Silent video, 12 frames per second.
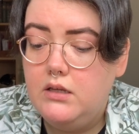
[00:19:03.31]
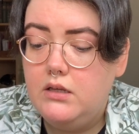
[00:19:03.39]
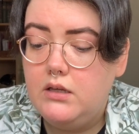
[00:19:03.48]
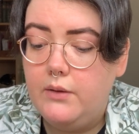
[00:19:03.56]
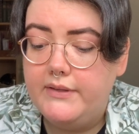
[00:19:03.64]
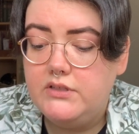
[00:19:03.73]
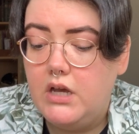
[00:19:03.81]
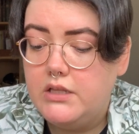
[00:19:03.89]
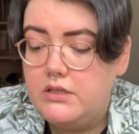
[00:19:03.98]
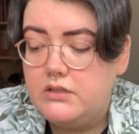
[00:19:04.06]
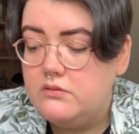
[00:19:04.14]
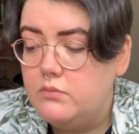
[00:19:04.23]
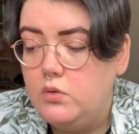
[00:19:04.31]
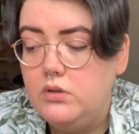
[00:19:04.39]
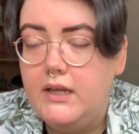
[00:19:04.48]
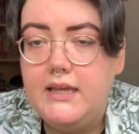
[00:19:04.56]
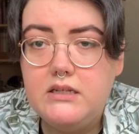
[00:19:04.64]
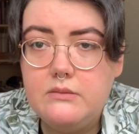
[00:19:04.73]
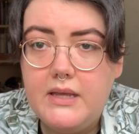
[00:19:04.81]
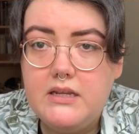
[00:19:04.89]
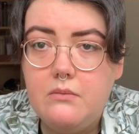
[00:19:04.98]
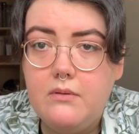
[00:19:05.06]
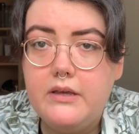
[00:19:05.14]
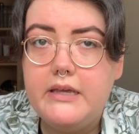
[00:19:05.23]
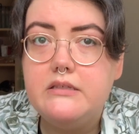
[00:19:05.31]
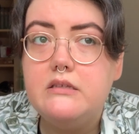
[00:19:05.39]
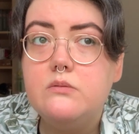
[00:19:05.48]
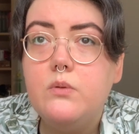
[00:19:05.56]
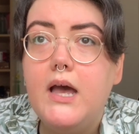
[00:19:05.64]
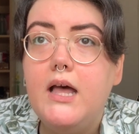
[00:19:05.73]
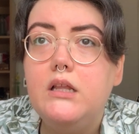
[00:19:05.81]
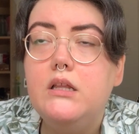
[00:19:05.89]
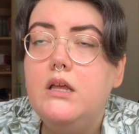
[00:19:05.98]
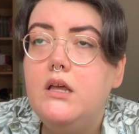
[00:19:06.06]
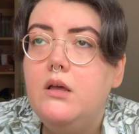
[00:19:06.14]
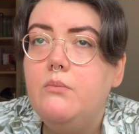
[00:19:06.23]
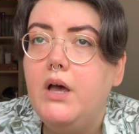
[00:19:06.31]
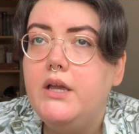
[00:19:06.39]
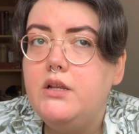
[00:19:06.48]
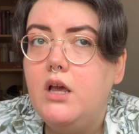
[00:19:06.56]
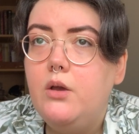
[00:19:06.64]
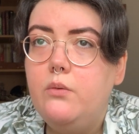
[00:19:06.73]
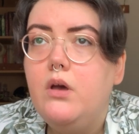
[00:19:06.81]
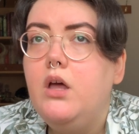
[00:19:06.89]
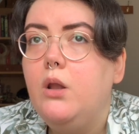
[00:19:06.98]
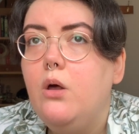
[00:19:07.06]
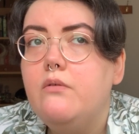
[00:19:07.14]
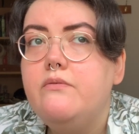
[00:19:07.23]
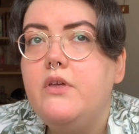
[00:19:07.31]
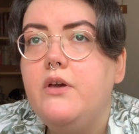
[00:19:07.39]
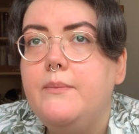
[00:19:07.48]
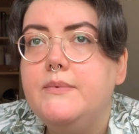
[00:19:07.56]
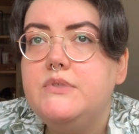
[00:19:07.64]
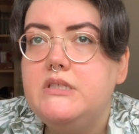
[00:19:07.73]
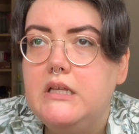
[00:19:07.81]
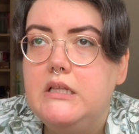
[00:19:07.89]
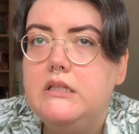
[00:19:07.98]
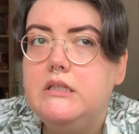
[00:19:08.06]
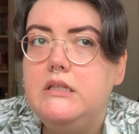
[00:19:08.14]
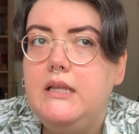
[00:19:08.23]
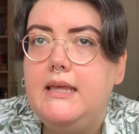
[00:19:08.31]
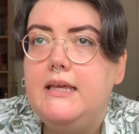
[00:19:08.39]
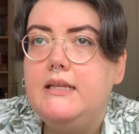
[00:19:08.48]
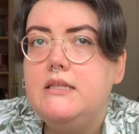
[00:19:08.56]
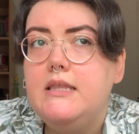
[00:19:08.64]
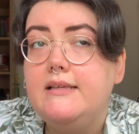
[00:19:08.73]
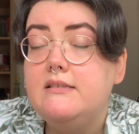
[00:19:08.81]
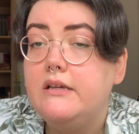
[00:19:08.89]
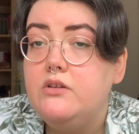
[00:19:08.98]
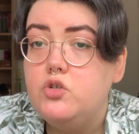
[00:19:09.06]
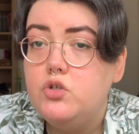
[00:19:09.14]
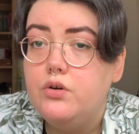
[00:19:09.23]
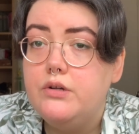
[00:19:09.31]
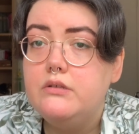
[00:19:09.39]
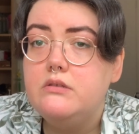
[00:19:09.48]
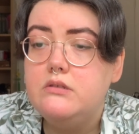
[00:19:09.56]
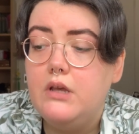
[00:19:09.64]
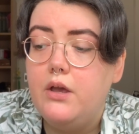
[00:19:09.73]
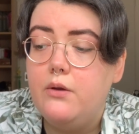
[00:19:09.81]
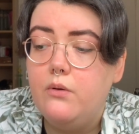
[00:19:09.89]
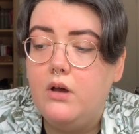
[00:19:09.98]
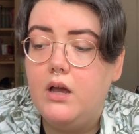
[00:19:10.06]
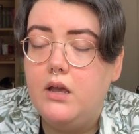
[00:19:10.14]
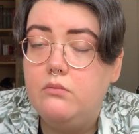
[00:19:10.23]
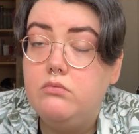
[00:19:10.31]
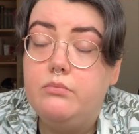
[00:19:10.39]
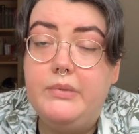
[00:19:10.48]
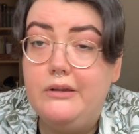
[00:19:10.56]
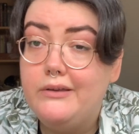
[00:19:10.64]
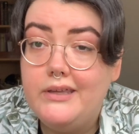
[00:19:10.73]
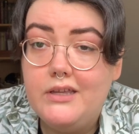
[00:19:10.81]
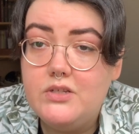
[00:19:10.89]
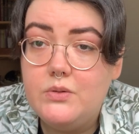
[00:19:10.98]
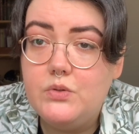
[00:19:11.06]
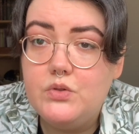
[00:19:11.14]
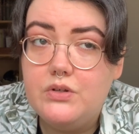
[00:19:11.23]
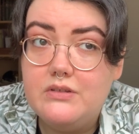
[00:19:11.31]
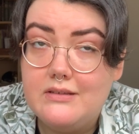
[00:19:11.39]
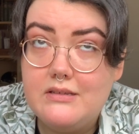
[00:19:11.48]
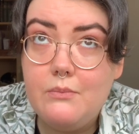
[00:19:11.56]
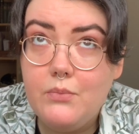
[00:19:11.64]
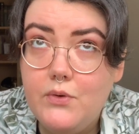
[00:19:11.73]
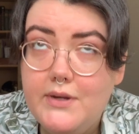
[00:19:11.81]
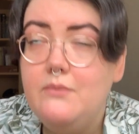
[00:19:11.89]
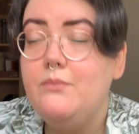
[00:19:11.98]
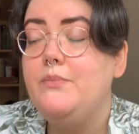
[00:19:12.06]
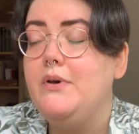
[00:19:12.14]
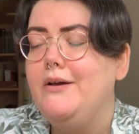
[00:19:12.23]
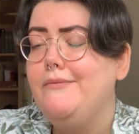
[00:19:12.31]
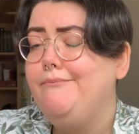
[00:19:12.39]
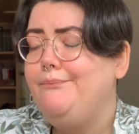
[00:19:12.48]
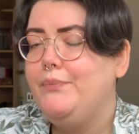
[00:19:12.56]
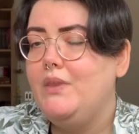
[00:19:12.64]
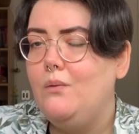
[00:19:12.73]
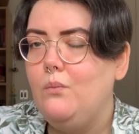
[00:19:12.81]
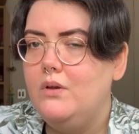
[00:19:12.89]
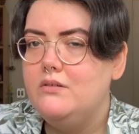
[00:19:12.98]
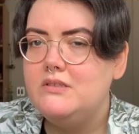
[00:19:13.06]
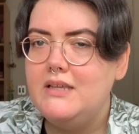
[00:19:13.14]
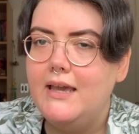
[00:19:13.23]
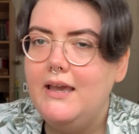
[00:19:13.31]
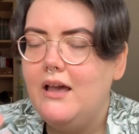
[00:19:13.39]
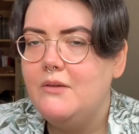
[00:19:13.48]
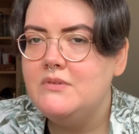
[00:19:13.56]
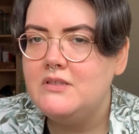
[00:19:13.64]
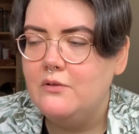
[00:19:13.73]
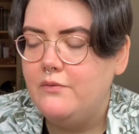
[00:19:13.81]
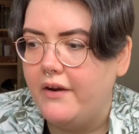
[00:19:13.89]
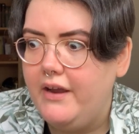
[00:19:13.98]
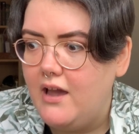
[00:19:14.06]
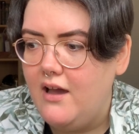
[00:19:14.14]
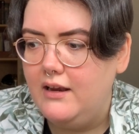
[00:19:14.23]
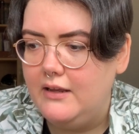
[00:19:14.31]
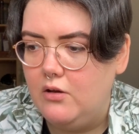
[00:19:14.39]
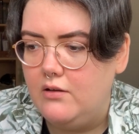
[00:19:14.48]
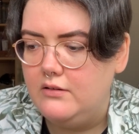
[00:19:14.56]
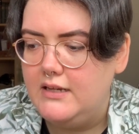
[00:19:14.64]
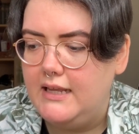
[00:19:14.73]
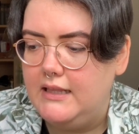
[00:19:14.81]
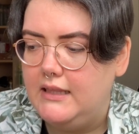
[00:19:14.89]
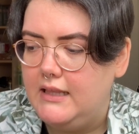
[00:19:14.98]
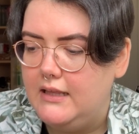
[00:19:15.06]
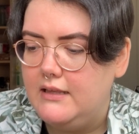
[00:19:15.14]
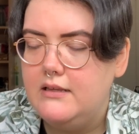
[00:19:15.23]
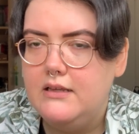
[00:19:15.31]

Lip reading: going to other smaller independent markets as well, but I know a lot of them still need things like insurance, so I will be looking into insurance at some point, but we'll see. I'm still very early on in the